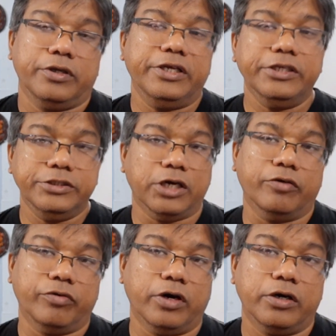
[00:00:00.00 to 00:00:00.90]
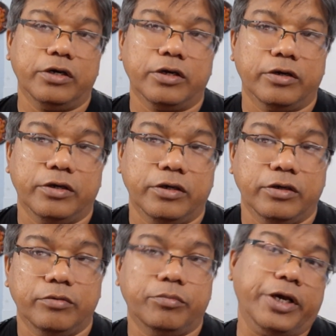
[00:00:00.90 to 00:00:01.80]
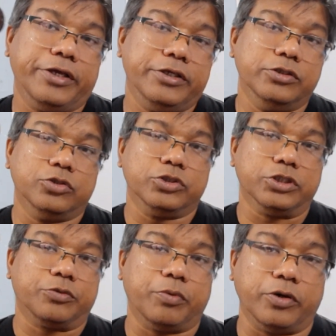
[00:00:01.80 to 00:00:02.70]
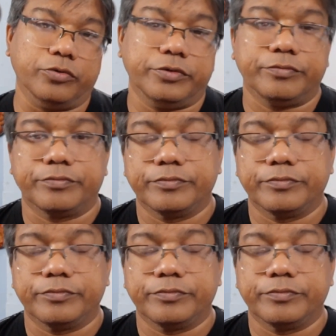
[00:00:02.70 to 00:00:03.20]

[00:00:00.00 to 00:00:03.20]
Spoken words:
in Java by Indrajit Parvi.